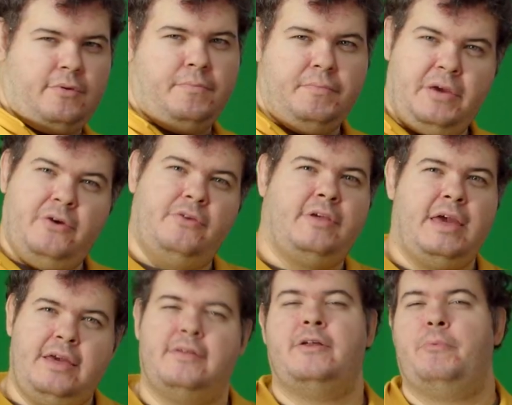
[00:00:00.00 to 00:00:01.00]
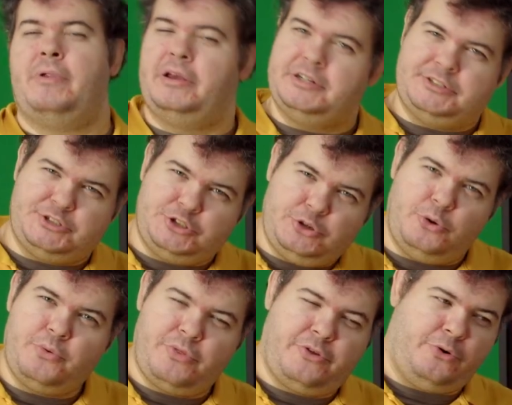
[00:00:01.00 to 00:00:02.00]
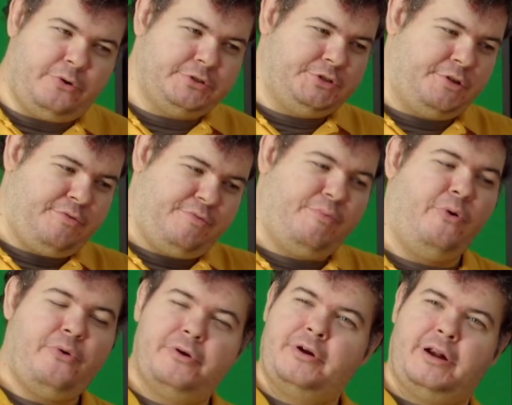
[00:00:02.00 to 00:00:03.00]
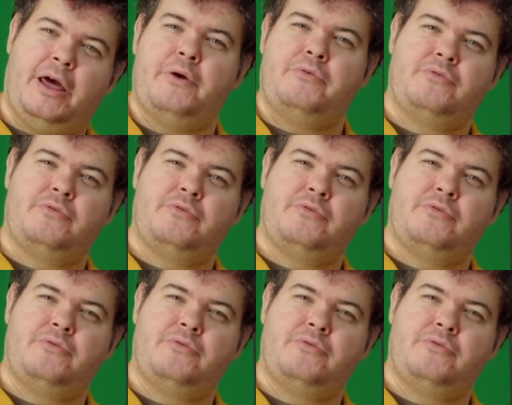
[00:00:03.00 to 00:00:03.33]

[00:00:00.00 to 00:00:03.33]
because it isn't opening. The door should spawn closed.